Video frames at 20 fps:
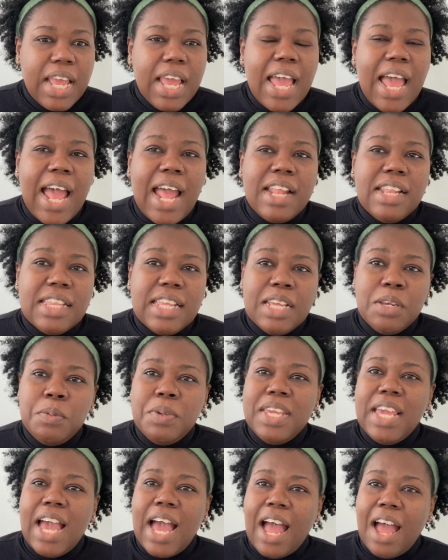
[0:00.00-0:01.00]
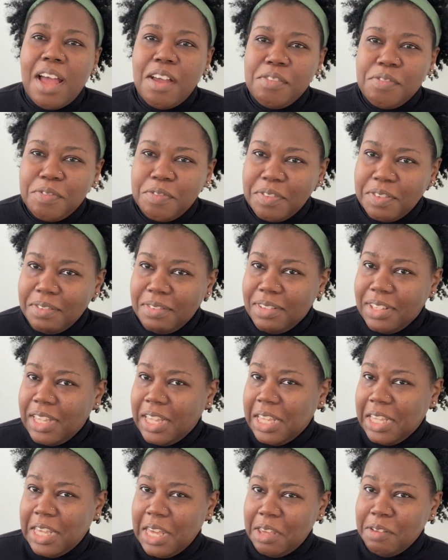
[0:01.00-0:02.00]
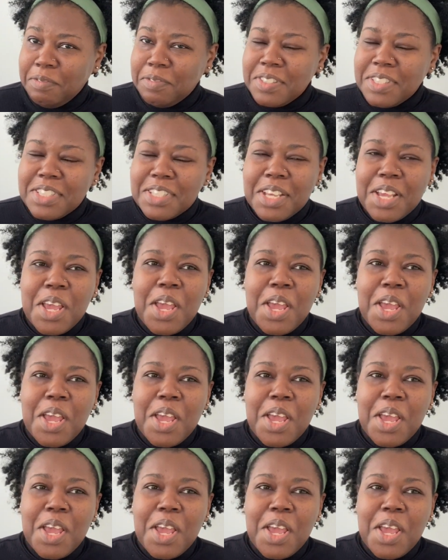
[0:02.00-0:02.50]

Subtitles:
And then we have GIFs,